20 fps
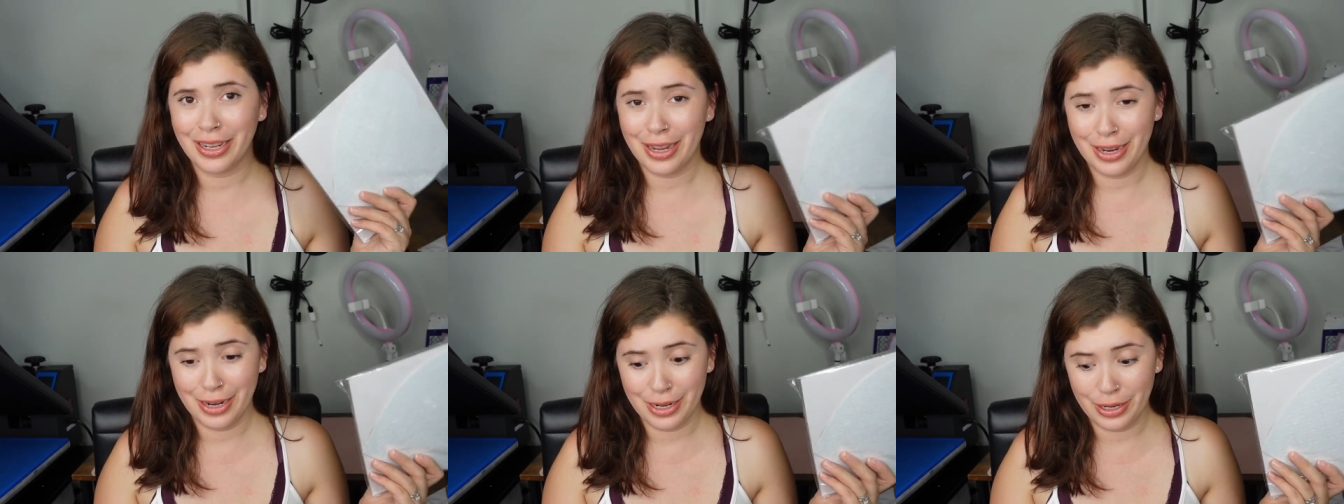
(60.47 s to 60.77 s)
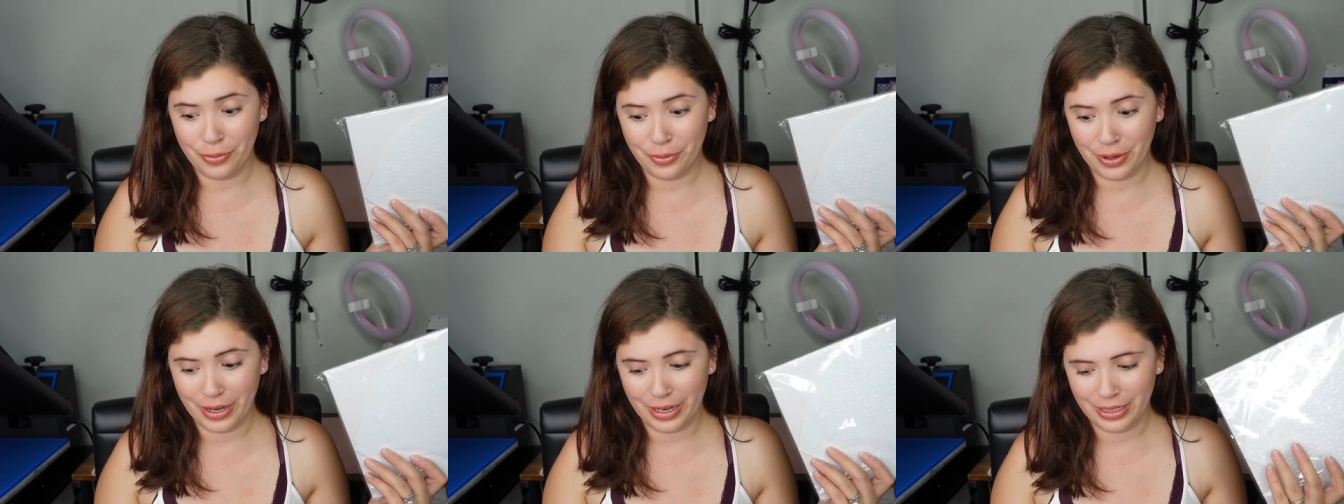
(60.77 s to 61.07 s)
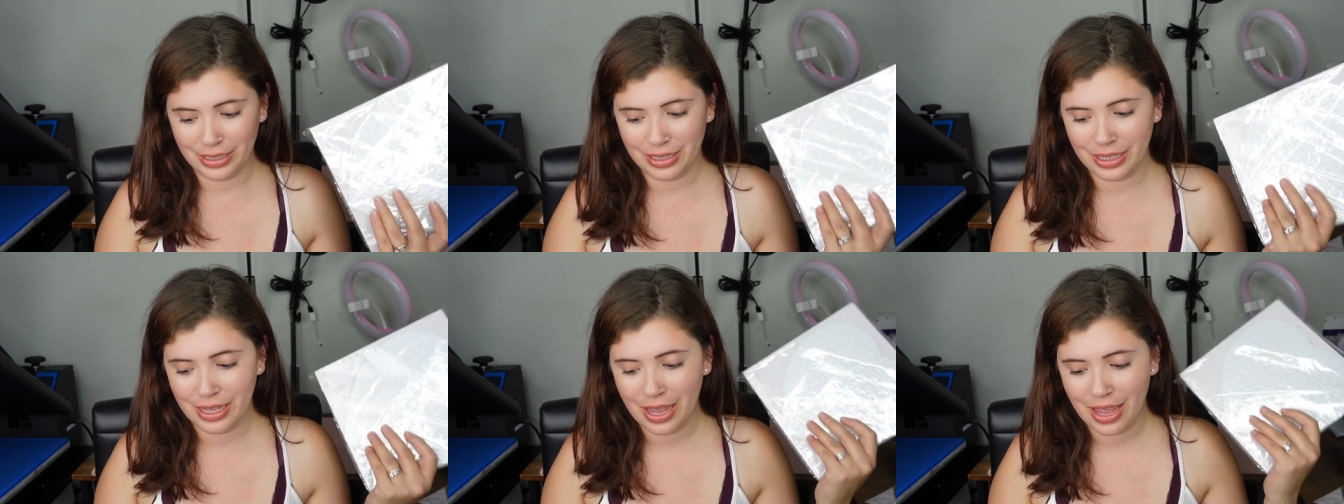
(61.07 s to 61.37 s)
Anyway,
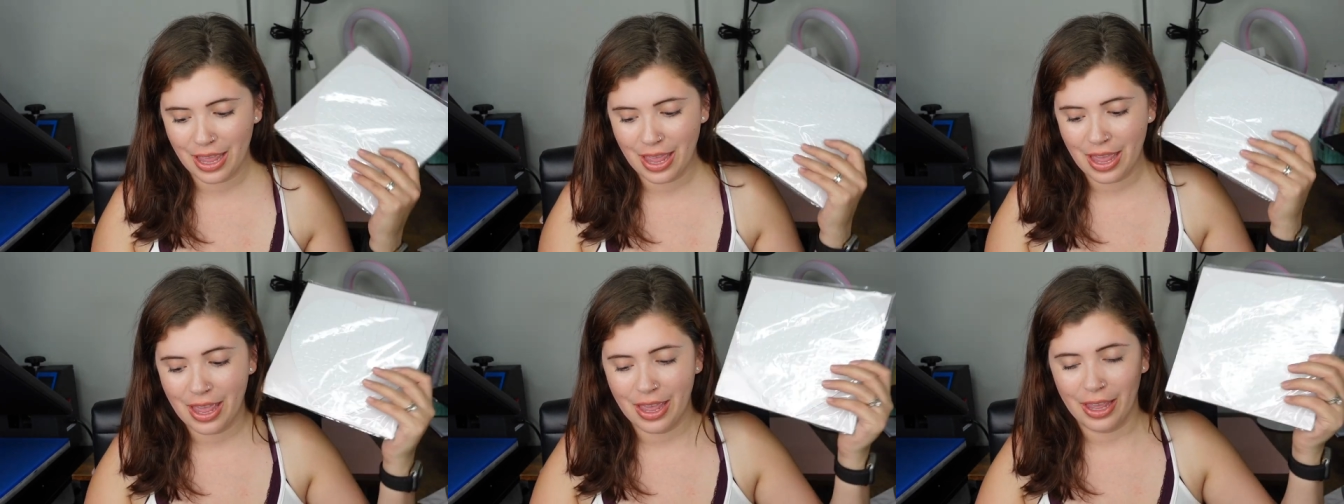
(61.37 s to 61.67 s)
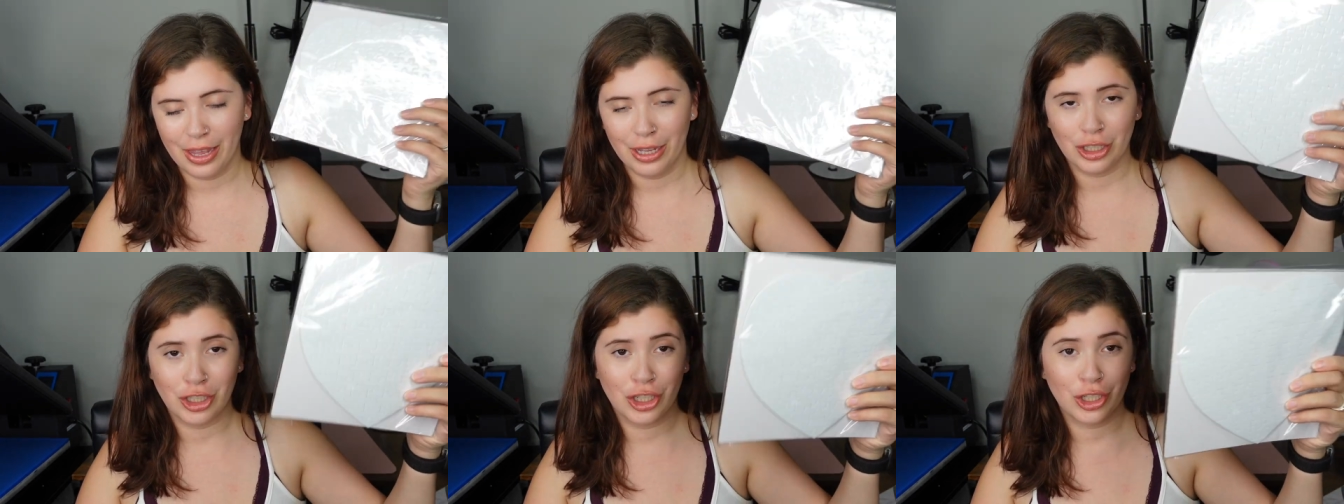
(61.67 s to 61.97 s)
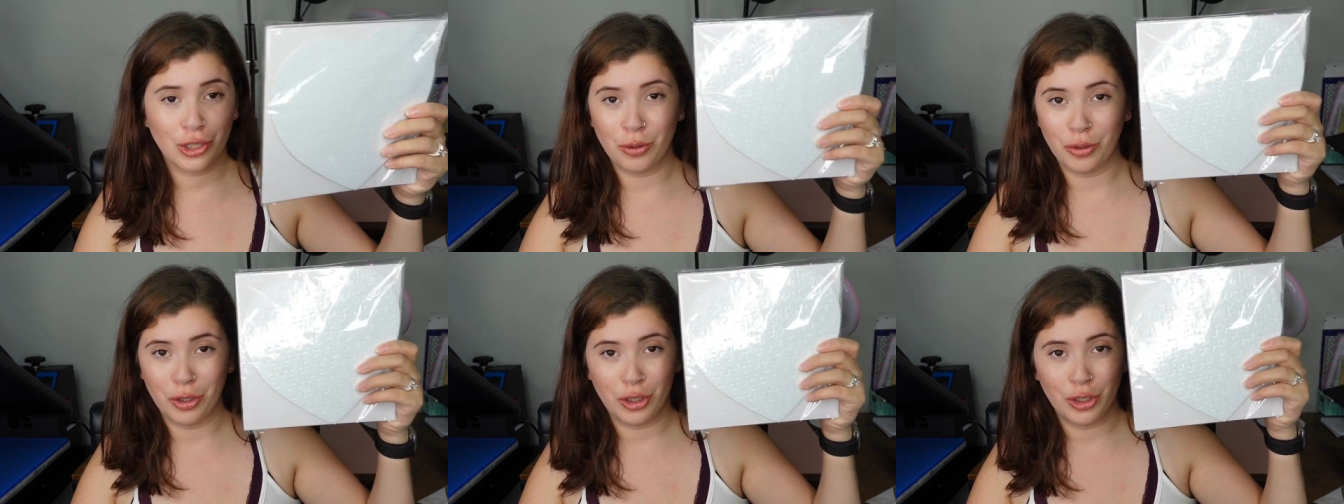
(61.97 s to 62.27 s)

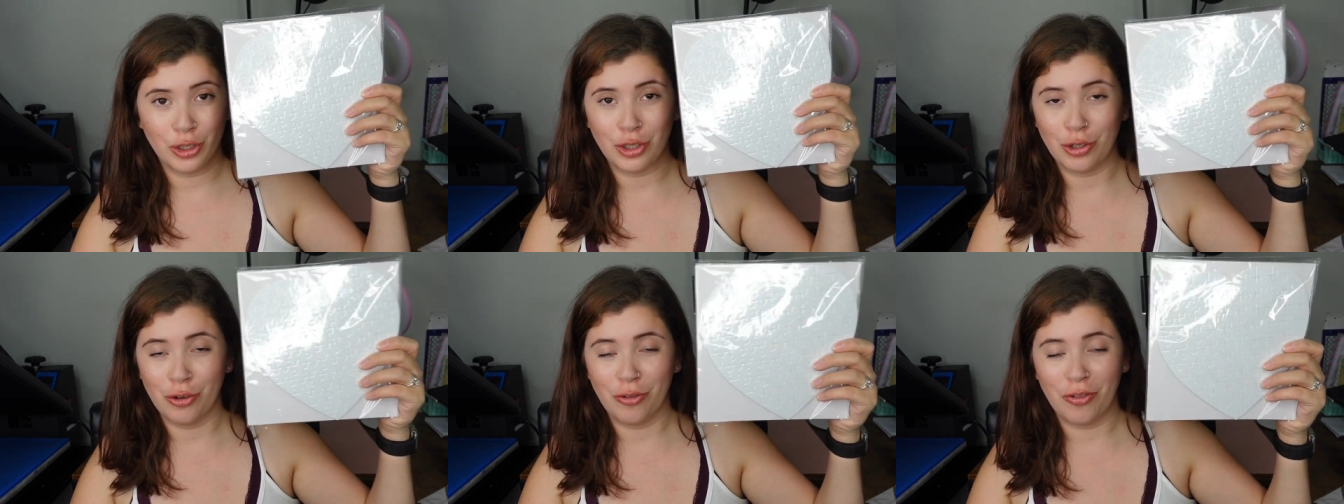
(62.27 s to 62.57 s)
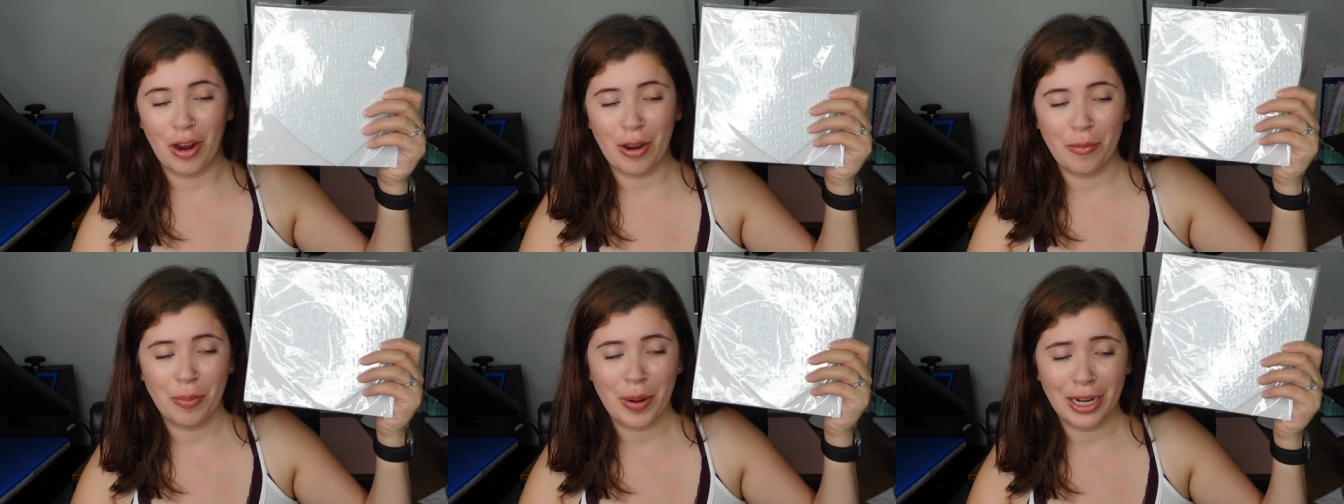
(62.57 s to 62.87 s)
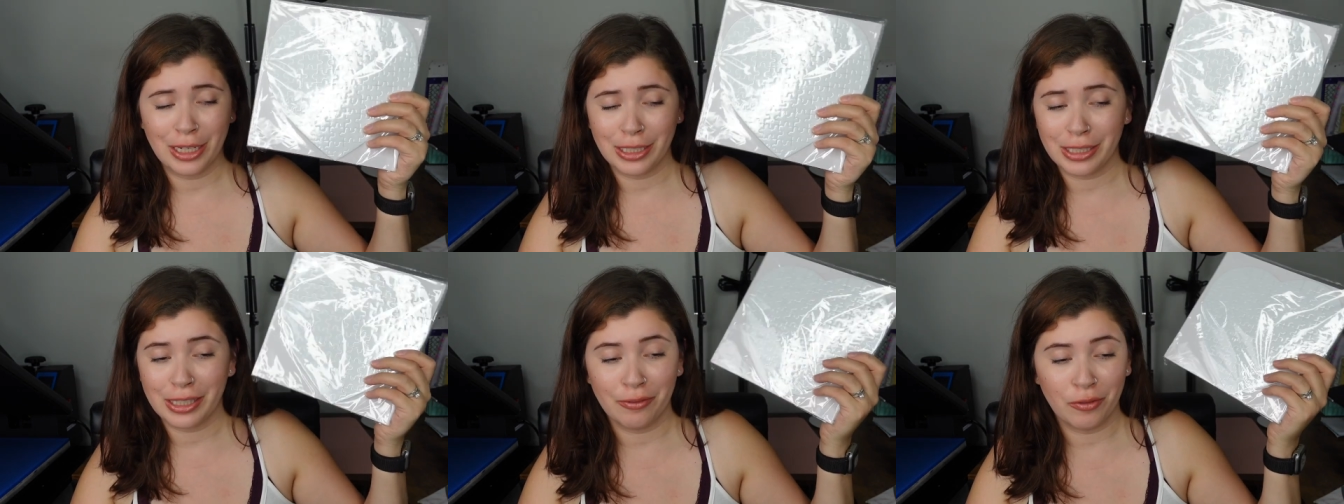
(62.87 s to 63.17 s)
just order two five
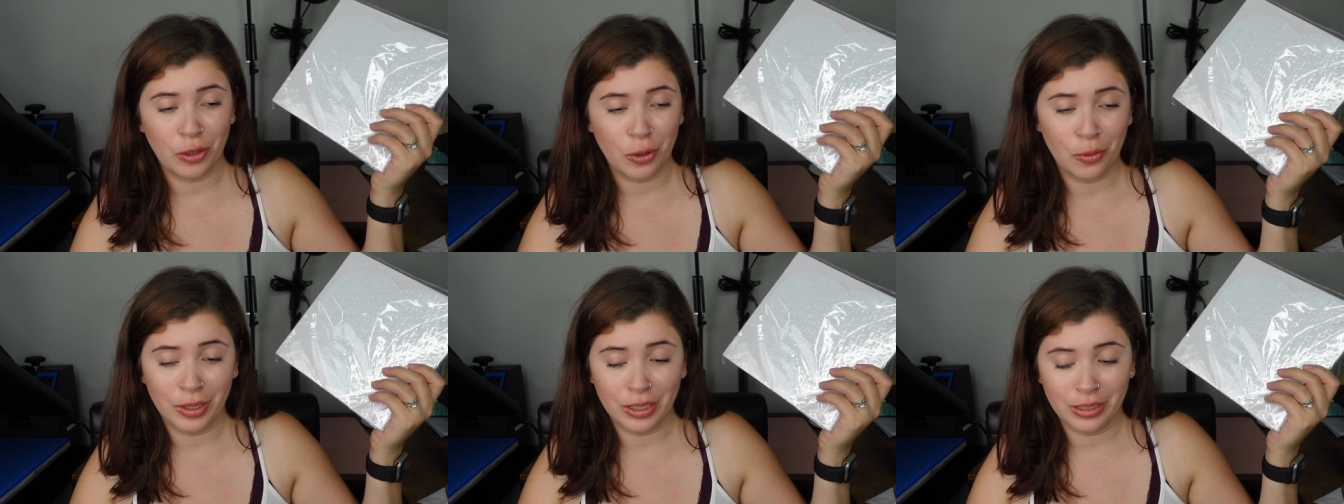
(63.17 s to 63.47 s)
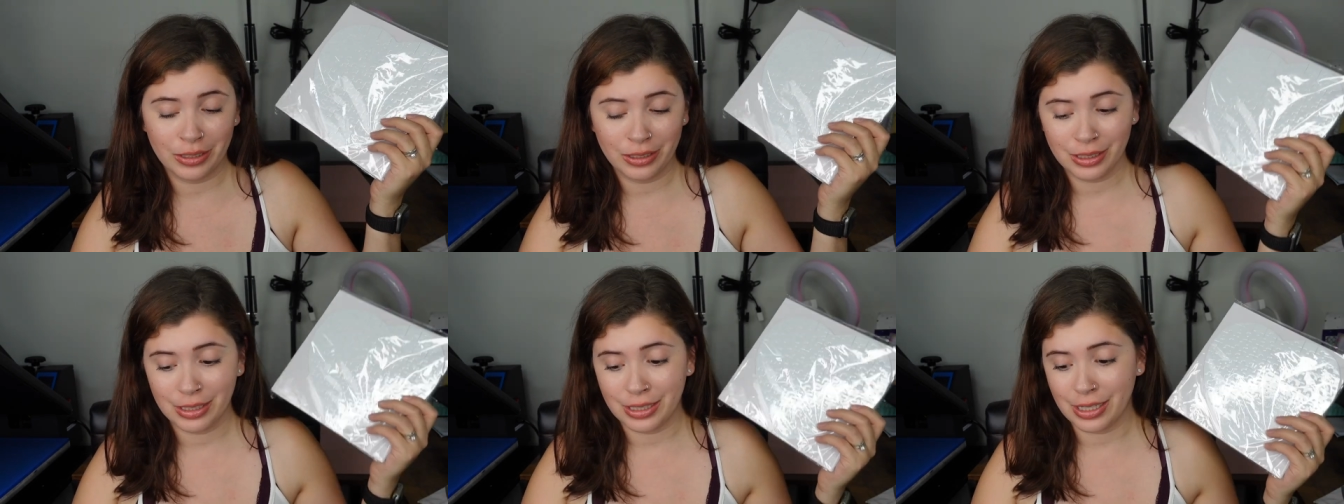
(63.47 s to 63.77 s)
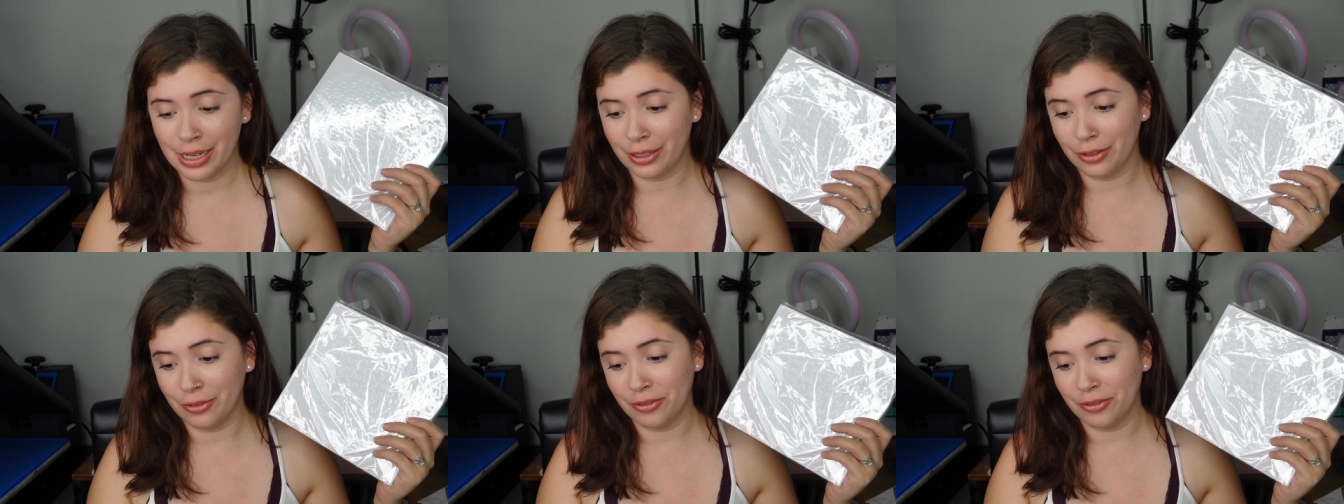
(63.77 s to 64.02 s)
packs if you want 10